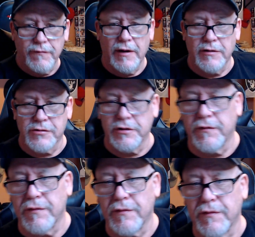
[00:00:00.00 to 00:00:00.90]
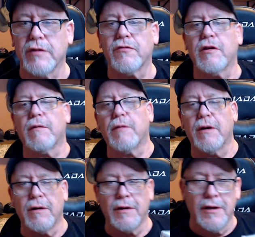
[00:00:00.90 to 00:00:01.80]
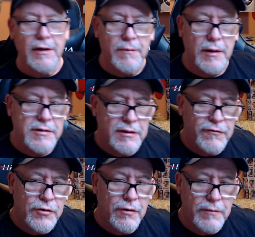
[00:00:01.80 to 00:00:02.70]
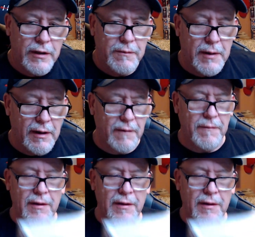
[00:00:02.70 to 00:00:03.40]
I don't see, know if you can see them there. Probably see a few of them down at the bottom.